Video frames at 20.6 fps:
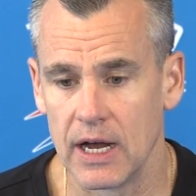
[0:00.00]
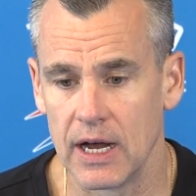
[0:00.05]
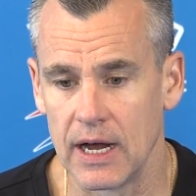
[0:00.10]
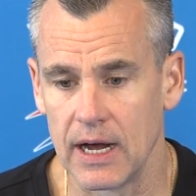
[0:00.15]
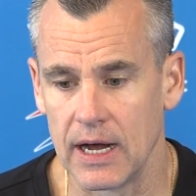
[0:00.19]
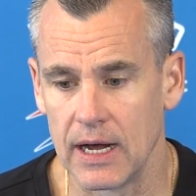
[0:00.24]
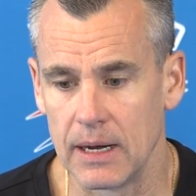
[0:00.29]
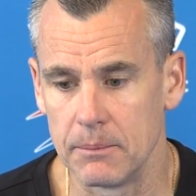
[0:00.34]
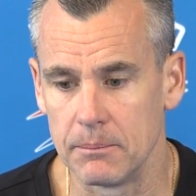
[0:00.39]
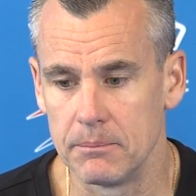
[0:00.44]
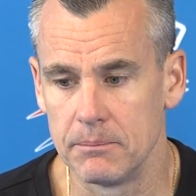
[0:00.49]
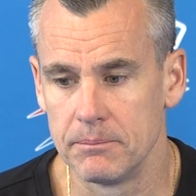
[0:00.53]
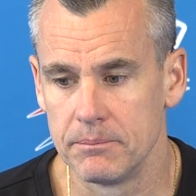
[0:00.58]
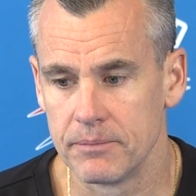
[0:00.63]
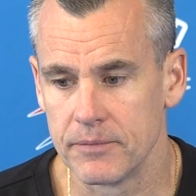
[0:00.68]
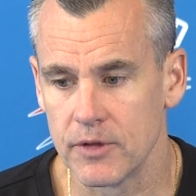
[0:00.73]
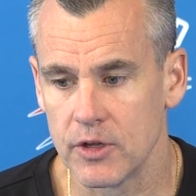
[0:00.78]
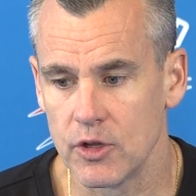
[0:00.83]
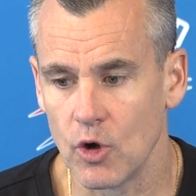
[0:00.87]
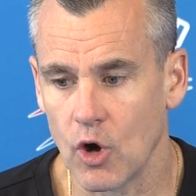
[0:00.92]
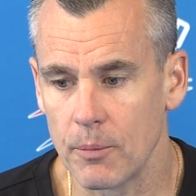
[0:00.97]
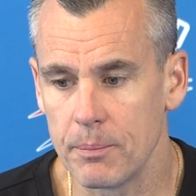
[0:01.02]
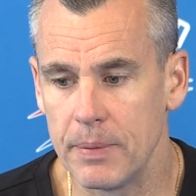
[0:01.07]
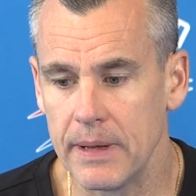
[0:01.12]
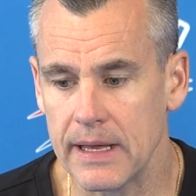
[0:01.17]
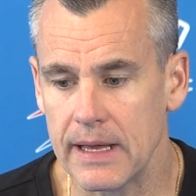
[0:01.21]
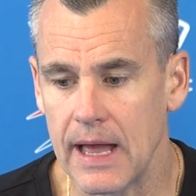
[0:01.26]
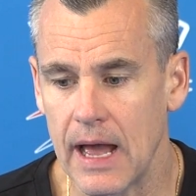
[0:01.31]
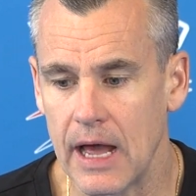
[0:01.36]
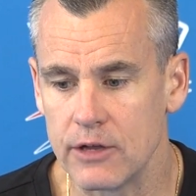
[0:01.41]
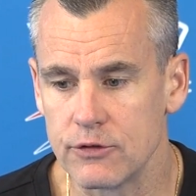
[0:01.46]
Um, you know, our
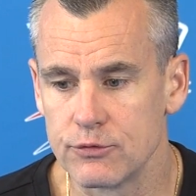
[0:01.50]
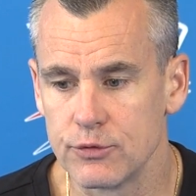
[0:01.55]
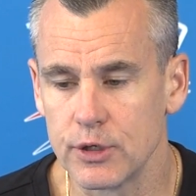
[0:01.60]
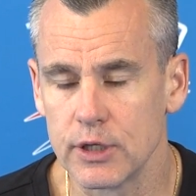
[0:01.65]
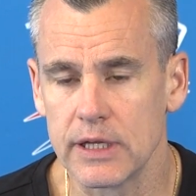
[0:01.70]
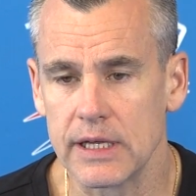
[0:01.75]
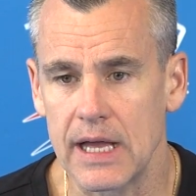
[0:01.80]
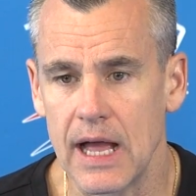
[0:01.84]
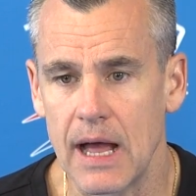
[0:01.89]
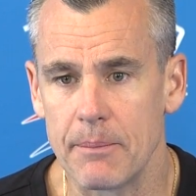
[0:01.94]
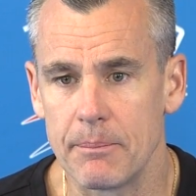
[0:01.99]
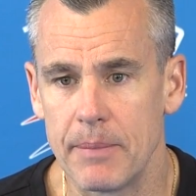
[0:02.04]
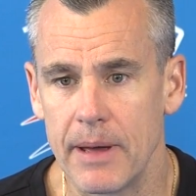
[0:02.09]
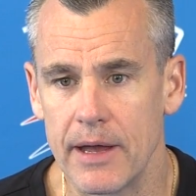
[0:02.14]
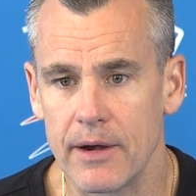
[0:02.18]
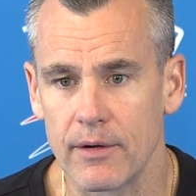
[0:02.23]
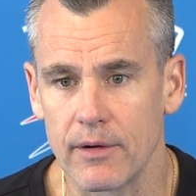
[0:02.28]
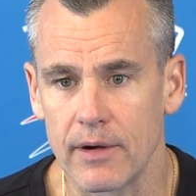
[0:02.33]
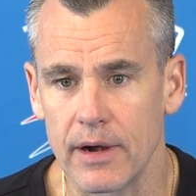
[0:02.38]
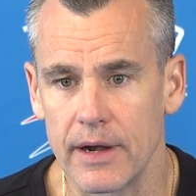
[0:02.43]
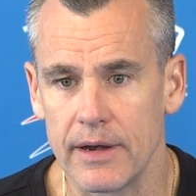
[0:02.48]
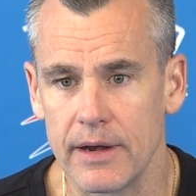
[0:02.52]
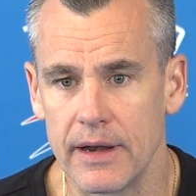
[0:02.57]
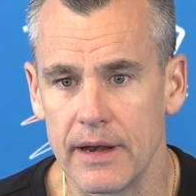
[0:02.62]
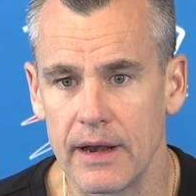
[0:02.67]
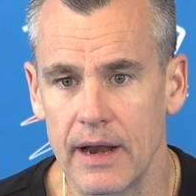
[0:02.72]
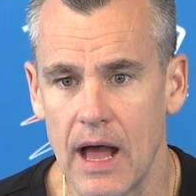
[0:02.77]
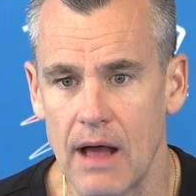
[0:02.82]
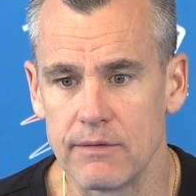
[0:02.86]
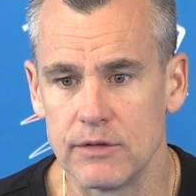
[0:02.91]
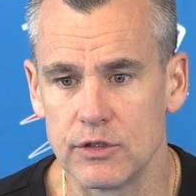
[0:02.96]
big guys really got better,
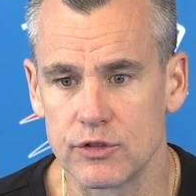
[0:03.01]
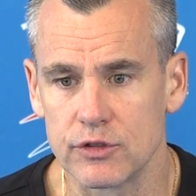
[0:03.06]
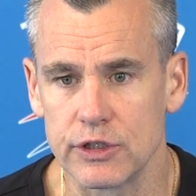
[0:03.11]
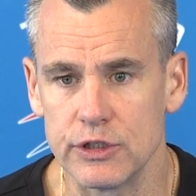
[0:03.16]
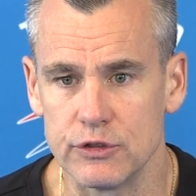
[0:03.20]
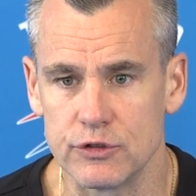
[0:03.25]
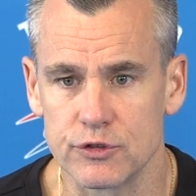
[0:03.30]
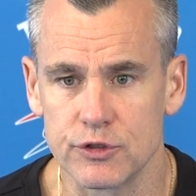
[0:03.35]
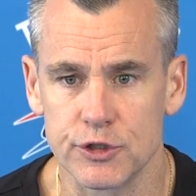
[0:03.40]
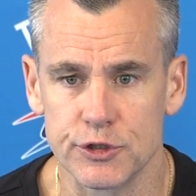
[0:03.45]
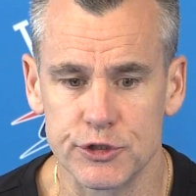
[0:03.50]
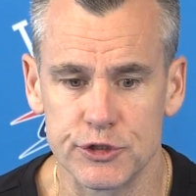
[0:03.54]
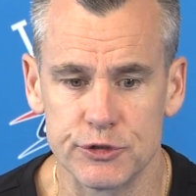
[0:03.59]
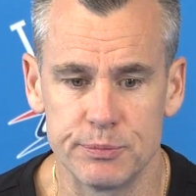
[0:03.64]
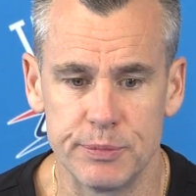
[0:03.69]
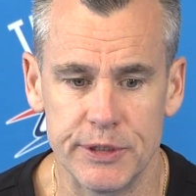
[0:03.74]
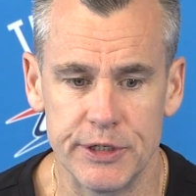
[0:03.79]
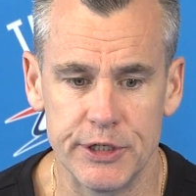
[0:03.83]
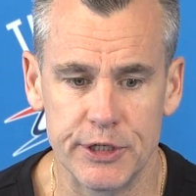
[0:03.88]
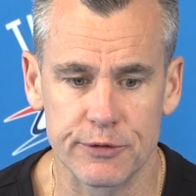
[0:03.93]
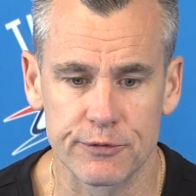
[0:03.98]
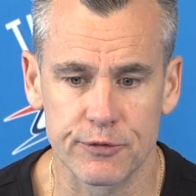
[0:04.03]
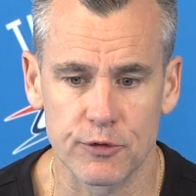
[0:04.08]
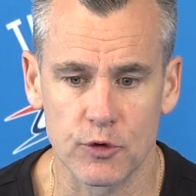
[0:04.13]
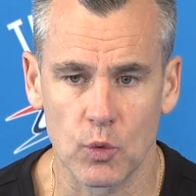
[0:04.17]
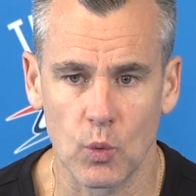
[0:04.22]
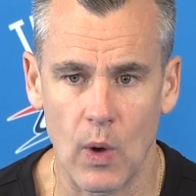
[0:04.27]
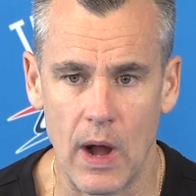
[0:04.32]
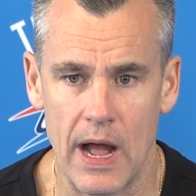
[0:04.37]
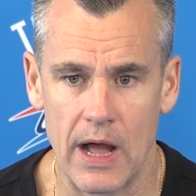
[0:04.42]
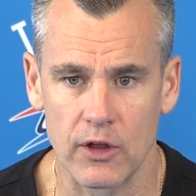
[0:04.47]
and obviously Serge has been here for
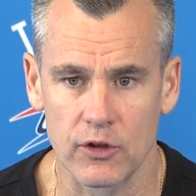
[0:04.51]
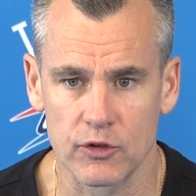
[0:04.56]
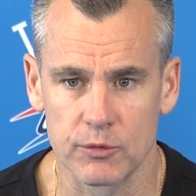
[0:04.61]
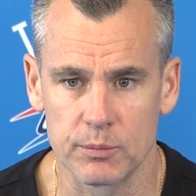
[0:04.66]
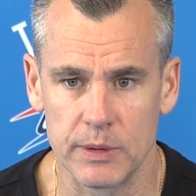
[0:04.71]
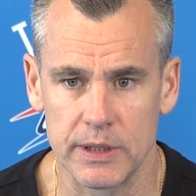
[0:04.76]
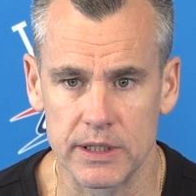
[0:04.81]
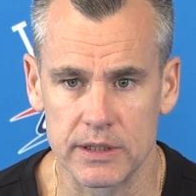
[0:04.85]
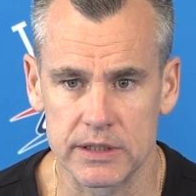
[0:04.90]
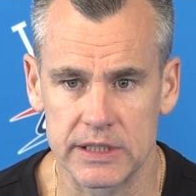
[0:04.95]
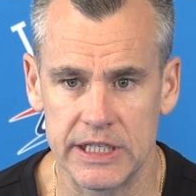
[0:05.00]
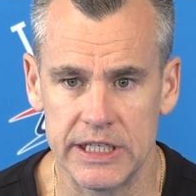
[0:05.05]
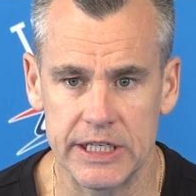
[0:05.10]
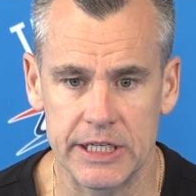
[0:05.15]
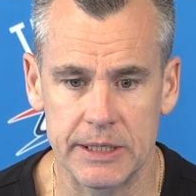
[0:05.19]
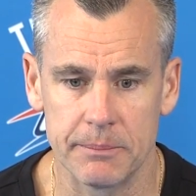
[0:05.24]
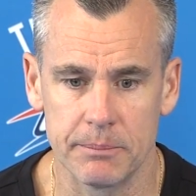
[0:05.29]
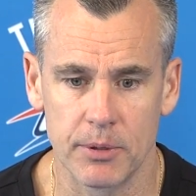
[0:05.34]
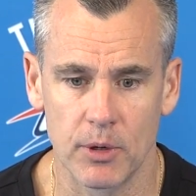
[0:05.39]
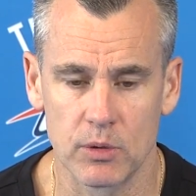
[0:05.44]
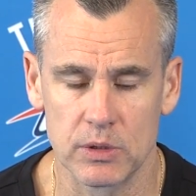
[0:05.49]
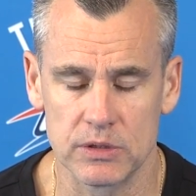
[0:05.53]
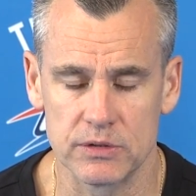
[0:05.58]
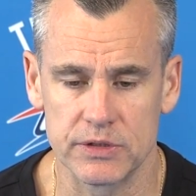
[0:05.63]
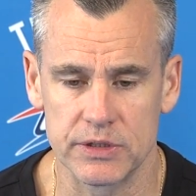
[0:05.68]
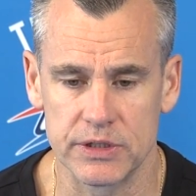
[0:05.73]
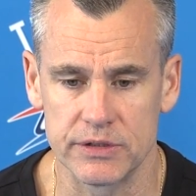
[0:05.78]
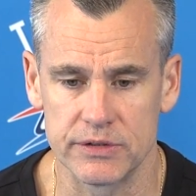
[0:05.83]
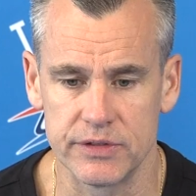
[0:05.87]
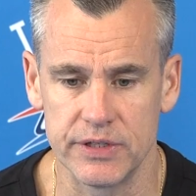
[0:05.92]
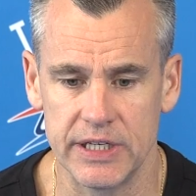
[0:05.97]
a while, has been a key component
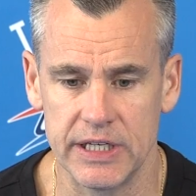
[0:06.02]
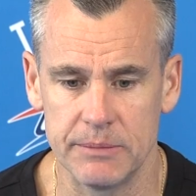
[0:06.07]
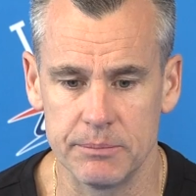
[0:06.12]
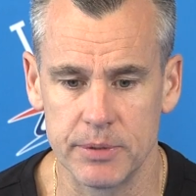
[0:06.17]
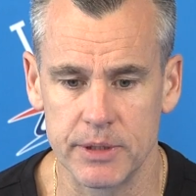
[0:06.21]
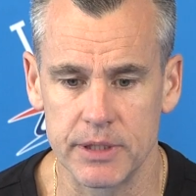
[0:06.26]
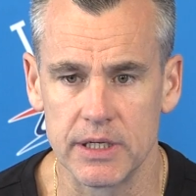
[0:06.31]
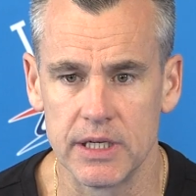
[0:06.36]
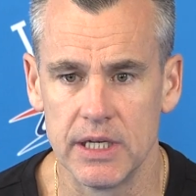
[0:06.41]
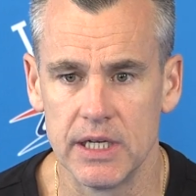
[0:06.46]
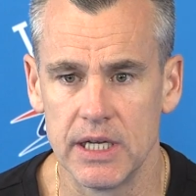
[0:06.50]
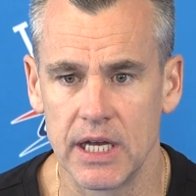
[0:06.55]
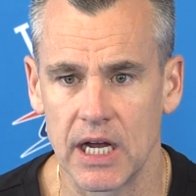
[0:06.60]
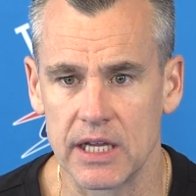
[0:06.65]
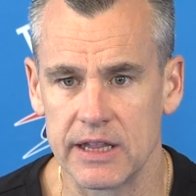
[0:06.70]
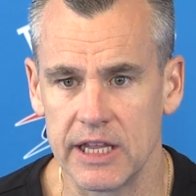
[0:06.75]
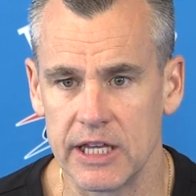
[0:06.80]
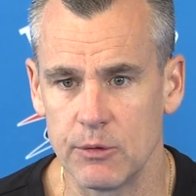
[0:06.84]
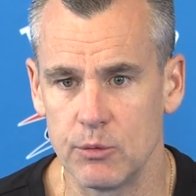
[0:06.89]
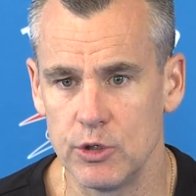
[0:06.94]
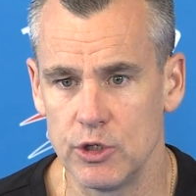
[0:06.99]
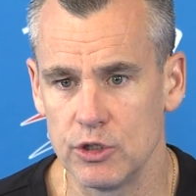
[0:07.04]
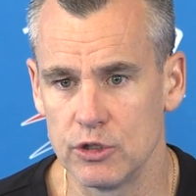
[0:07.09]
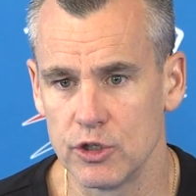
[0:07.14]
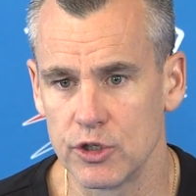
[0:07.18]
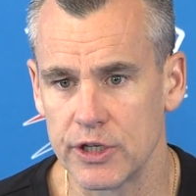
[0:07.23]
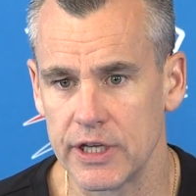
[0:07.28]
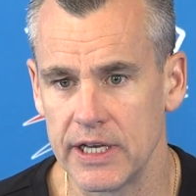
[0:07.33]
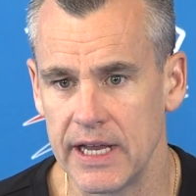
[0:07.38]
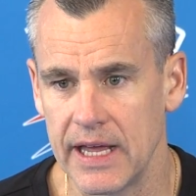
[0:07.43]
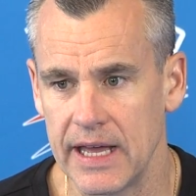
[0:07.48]
to the team. But I think when you
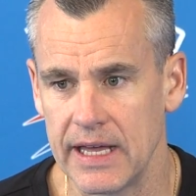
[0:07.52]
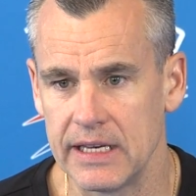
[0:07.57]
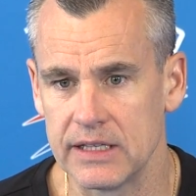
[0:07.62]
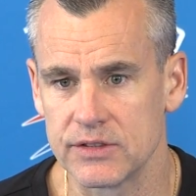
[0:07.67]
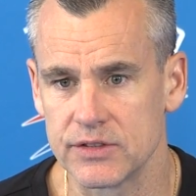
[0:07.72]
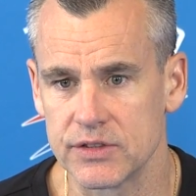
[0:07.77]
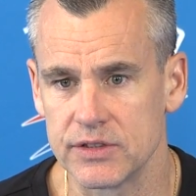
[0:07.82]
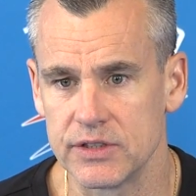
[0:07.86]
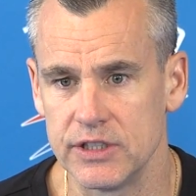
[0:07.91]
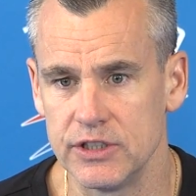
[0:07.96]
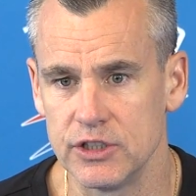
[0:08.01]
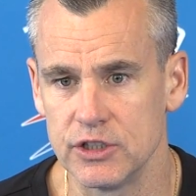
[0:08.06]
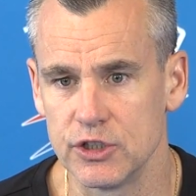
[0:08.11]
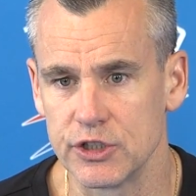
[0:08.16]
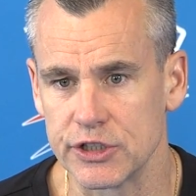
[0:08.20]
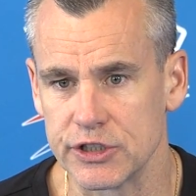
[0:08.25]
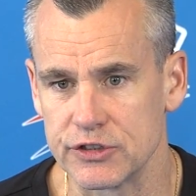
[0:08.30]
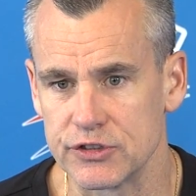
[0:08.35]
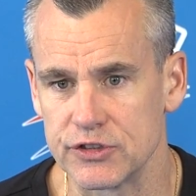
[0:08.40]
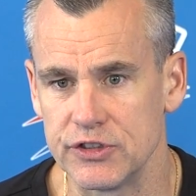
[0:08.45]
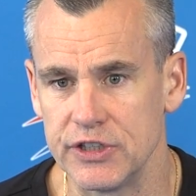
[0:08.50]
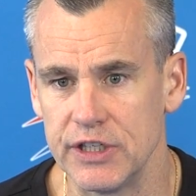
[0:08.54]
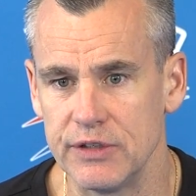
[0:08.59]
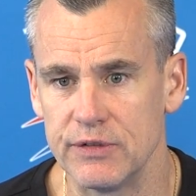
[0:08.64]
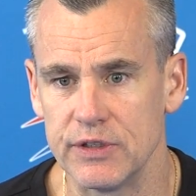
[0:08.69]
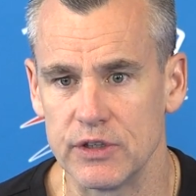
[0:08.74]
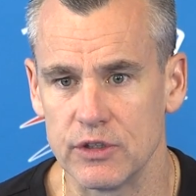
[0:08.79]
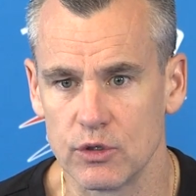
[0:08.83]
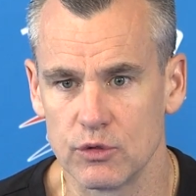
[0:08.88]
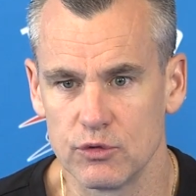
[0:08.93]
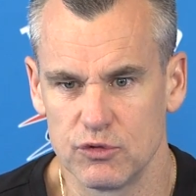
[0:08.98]
look at Enes and you look at
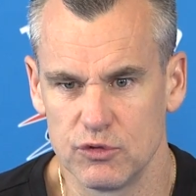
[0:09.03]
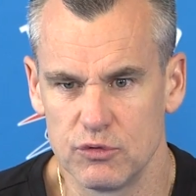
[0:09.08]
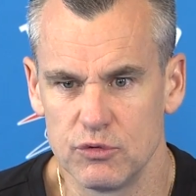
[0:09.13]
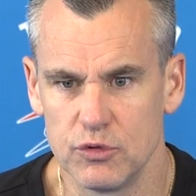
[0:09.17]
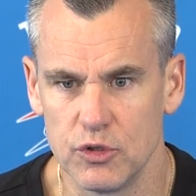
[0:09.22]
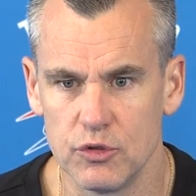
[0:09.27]
Steven, those